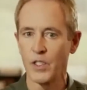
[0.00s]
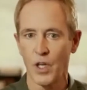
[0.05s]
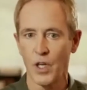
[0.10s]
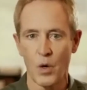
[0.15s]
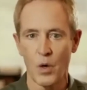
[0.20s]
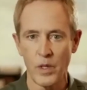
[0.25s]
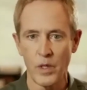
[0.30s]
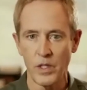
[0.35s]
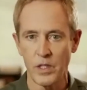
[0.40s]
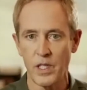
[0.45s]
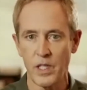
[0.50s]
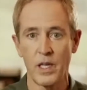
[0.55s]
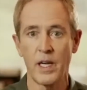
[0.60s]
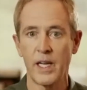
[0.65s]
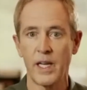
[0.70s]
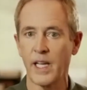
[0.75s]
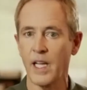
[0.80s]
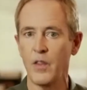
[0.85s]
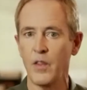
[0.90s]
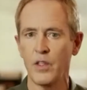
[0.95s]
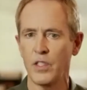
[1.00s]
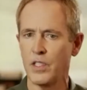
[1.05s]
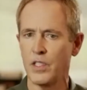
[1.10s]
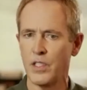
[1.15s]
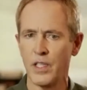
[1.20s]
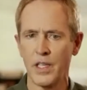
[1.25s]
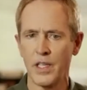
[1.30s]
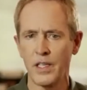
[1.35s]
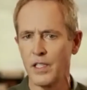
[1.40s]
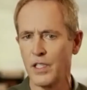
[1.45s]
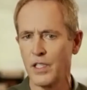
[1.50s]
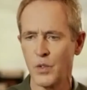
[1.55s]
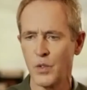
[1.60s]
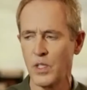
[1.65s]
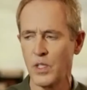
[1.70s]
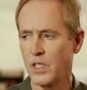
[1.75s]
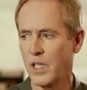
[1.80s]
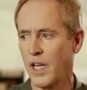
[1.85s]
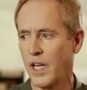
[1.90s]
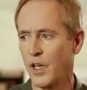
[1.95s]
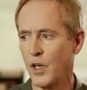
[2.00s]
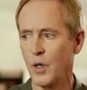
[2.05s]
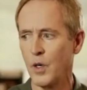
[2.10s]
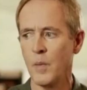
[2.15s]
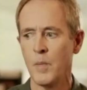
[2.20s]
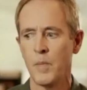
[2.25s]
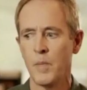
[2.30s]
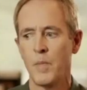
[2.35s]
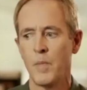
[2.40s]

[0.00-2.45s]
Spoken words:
always done. Again, this is the industry standard.